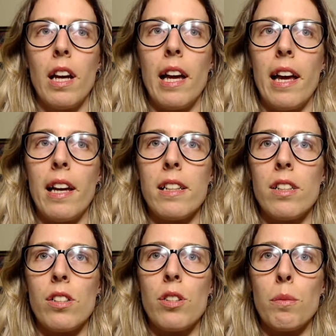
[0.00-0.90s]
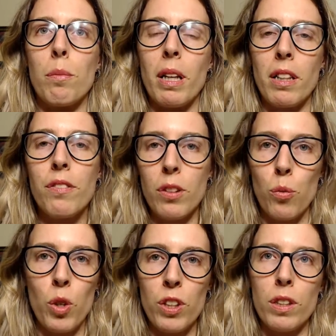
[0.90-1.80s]
And my living
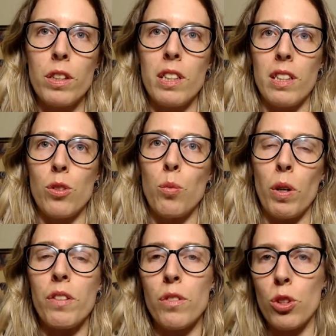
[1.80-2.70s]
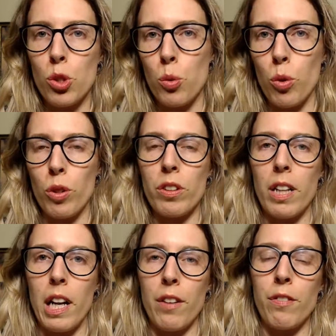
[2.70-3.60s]
word is one of the tools
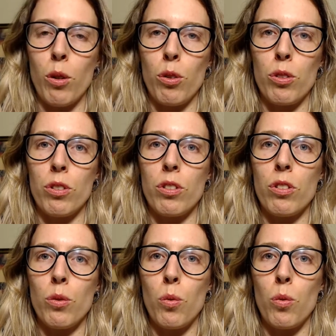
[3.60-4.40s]
that I've learned